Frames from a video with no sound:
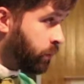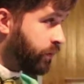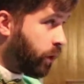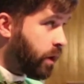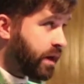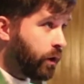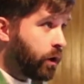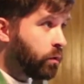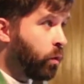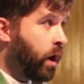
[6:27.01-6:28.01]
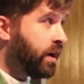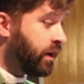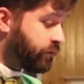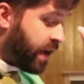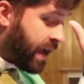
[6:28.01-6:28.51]
We've already heard
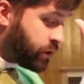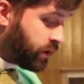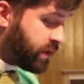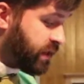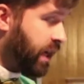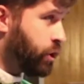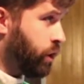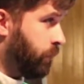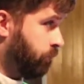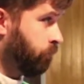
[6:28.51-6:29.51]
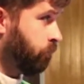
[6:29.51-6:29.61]
one, evangelization.